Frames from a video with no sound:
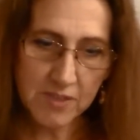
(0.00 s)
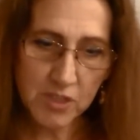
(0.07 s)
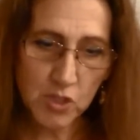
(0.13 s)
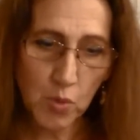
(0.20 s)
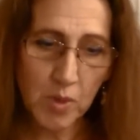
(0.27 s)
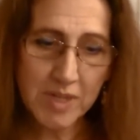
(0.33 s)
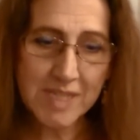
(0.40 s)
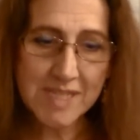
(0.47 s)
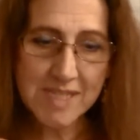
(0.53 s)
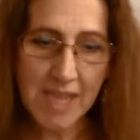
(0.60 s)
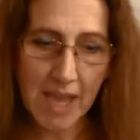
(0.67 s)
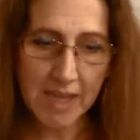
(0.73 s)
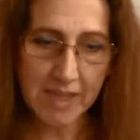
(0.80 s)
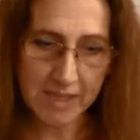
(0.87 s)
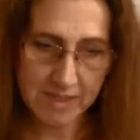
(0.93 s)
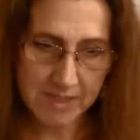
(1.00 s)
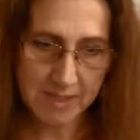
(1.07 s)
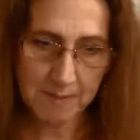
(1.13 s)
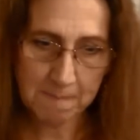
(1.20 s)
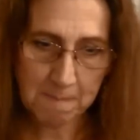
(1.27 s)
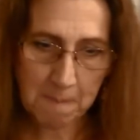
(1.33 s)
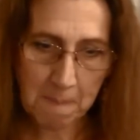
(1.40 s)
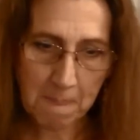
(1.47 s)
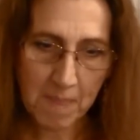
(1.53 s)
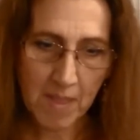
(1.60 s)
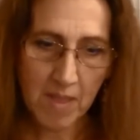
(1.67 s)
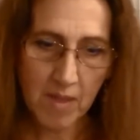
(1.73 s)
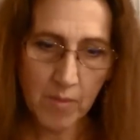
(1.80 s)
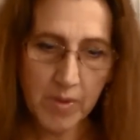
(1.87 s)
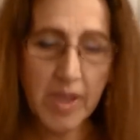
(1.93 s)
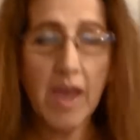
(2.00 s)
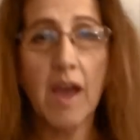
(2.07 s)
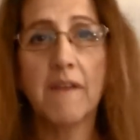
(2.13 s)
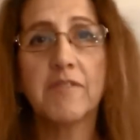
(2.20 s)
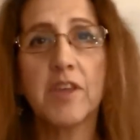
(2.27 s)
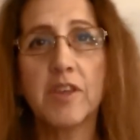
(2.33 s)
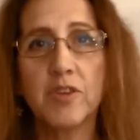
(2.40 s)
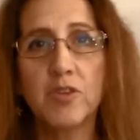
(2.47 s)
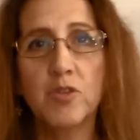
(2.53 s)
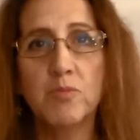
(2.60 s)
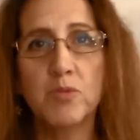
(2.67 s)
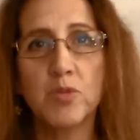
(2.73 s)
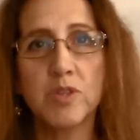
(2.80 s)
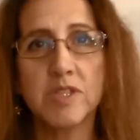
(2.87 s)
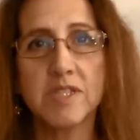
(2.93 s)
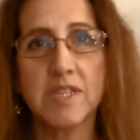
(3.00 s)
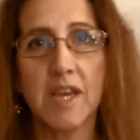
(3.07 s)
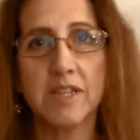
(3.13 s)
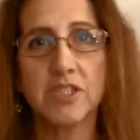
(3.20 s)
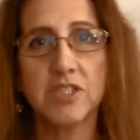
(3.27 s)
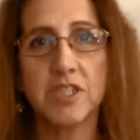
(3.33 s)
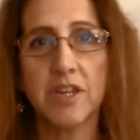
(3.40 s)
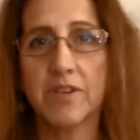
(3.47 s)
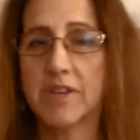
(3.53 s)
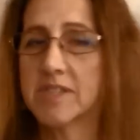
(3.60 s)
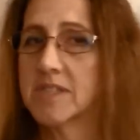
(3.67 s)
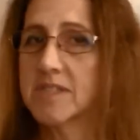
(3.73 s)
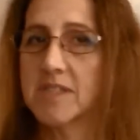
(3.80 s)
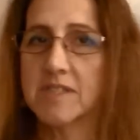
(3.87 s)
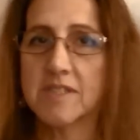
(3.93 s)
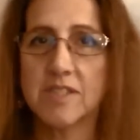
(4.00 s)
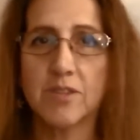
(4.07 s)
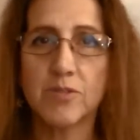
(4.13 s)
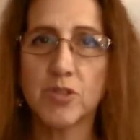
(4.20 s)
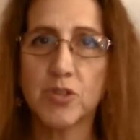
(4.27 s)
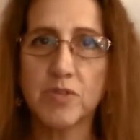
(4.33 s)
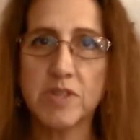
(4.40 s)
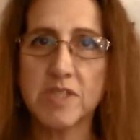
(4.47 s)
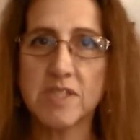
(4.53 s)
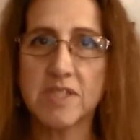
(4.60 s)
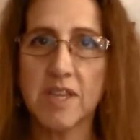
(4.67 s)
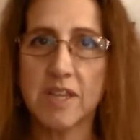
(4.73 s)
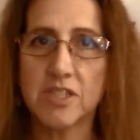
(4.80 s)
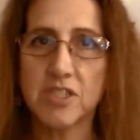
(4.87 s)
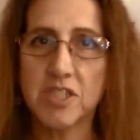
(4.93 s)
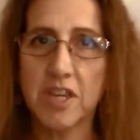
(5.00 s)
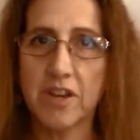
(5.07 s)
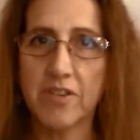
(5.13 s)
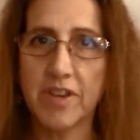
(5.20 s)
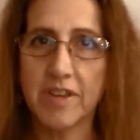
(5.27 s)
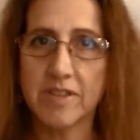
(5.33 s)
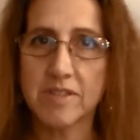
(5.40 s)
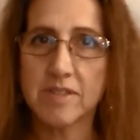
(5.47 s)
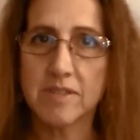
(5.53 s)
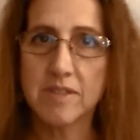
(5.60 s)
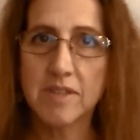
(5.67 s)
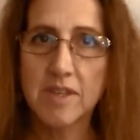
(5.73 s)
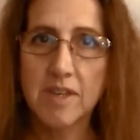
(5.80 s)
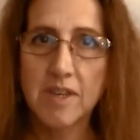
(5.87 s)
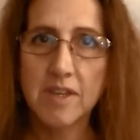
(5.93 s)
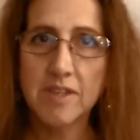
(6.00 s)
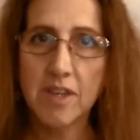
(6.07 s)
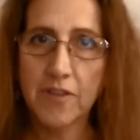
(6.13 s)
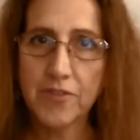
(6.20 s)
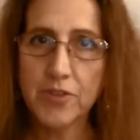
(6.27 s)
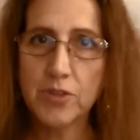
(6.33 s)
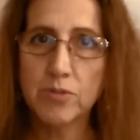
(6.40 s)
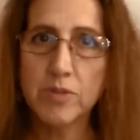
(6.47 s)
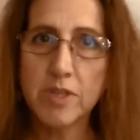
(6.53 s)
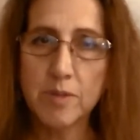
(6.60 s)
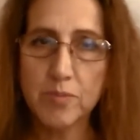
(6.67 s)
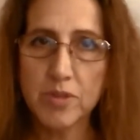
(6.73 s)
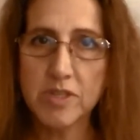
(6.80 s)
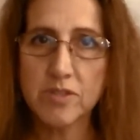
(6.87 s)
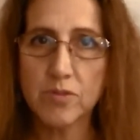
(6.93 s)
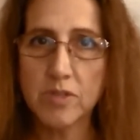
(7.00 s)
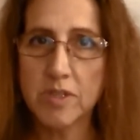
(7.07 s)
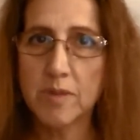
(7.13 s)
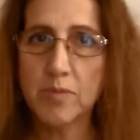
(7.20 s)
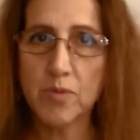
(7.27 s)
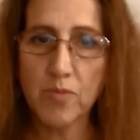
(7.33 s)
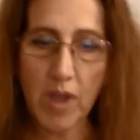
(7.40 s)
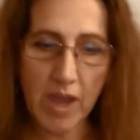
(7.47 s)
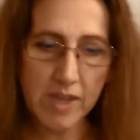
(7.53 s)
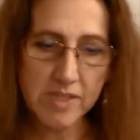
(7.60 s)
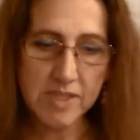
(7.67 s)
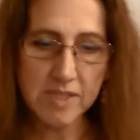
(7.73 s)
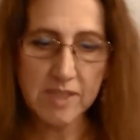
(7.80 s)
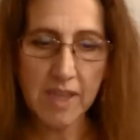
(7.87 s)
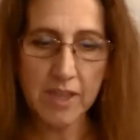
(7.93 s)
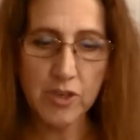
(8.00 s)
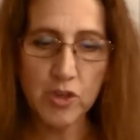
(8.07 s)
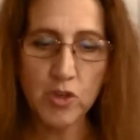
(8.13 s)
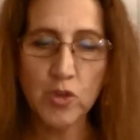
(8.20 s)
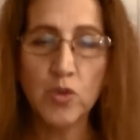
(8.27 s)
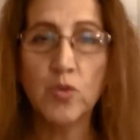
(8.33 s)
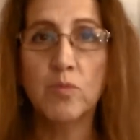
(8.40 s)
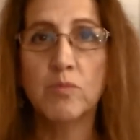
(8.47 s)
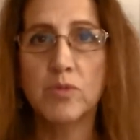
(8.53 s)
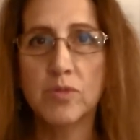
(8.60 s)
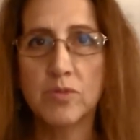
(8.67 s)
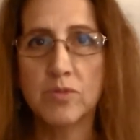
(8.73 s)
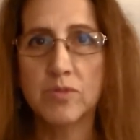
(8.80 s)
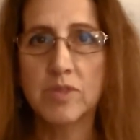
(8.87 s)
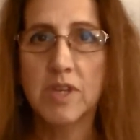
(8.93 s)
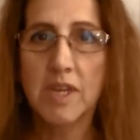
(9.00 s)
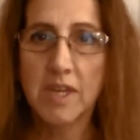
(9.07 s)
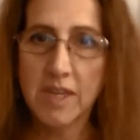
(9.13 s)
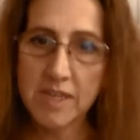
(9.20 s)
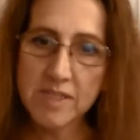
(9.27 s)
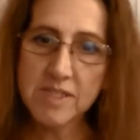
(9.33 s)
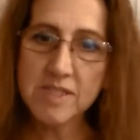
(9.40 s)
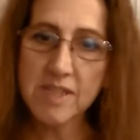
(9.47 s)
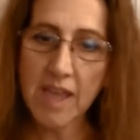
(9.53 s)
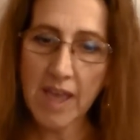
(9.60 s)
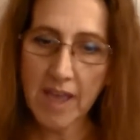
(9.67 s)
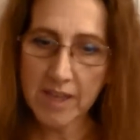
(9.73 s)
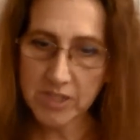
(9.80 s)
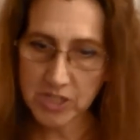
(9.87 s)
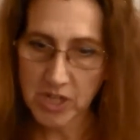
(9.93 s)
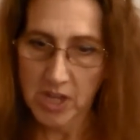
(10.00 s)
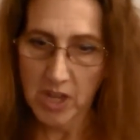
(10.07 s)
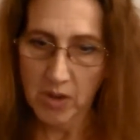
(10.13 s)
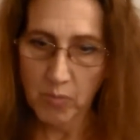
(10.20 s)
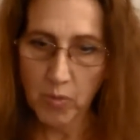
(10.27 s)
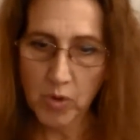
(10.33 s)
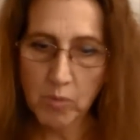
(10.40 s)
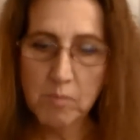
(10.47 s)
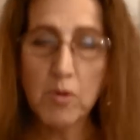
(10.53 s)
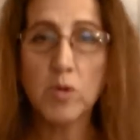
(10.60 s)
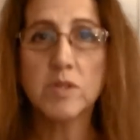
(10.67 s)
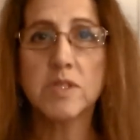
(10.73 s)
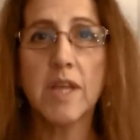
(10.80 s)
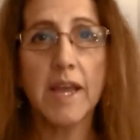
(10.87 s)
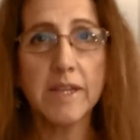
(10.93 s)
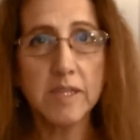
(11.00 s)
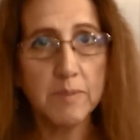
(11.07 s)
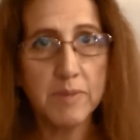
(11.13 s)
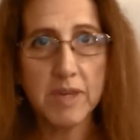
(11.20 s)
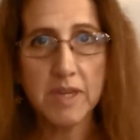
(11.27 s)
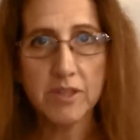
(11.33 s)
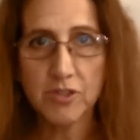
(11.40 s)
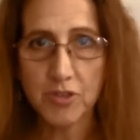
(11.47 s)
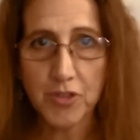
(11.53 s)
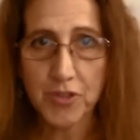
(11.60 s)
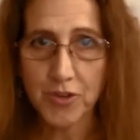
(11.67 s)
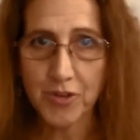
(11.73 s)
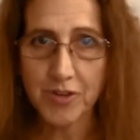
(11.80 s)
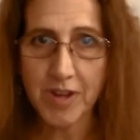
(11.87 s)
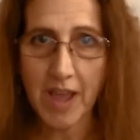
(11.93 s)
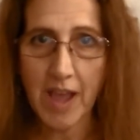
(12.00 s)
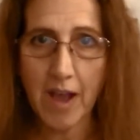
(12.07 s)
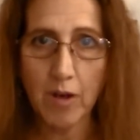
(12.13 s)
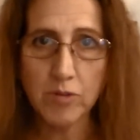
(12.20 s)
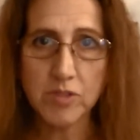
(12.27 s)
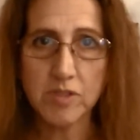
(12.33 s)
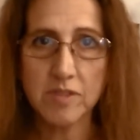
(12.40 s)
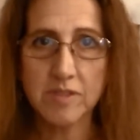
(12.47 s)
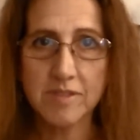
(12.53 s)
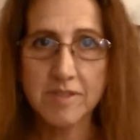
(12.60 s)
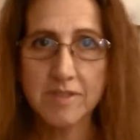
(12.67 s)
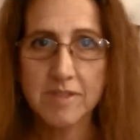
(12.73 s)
the 22nd, we have the new moon in Sagittarius. It's at zero degrees of Sagittarius. Now, for you Libras or Libra rising, that new moon in Sag will most likely be in your third house